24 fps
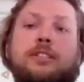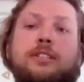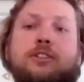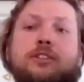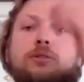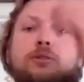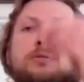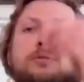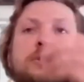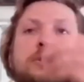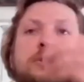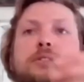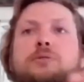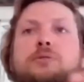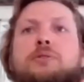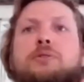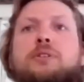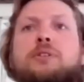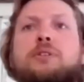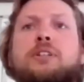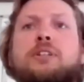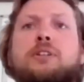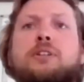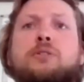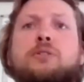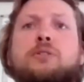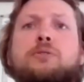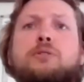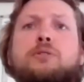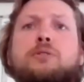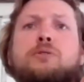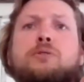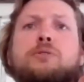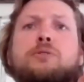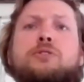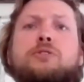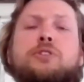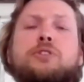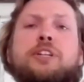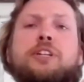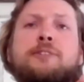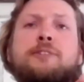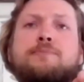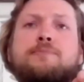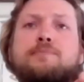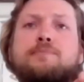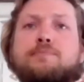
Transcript: goes into their own tree,